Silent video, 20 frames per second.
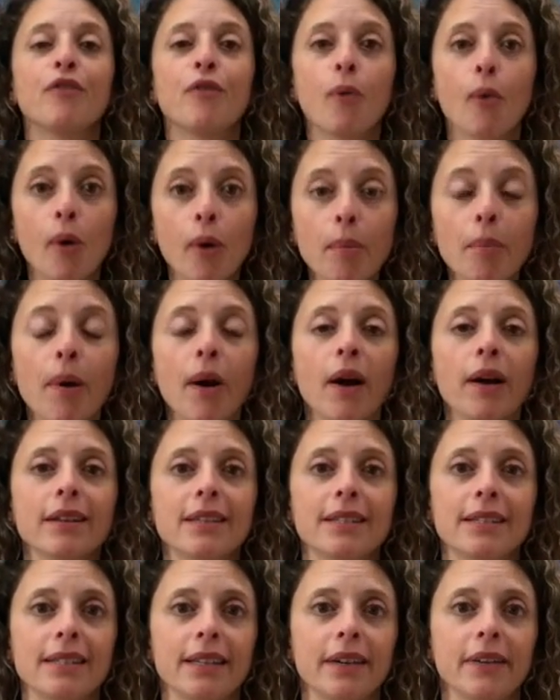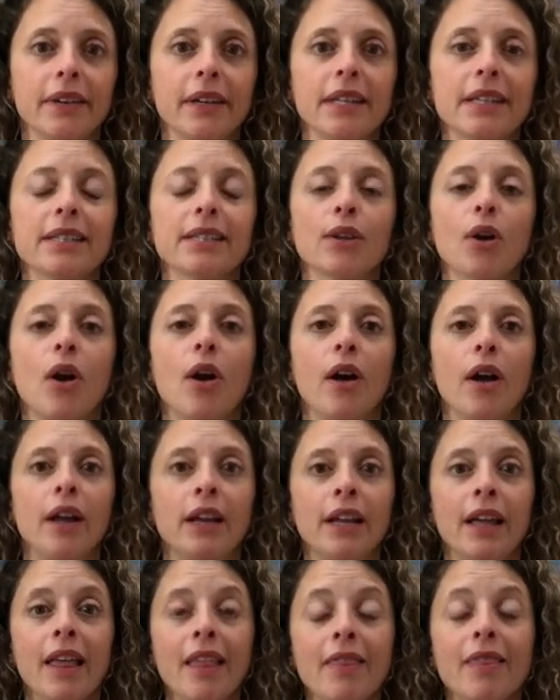4-part series
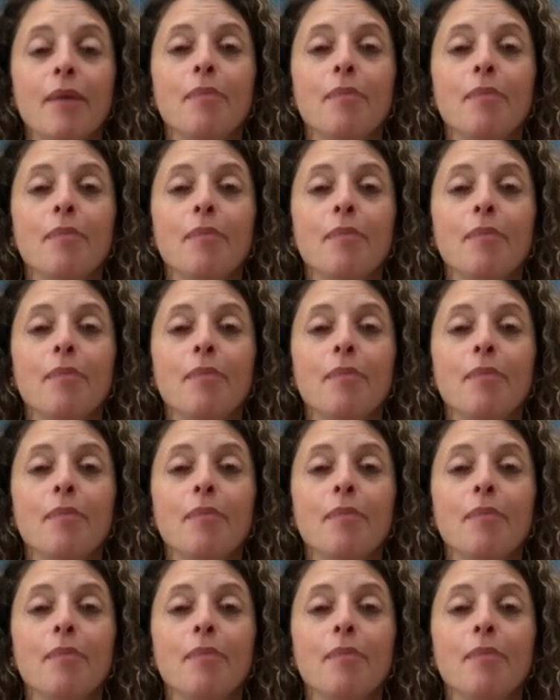on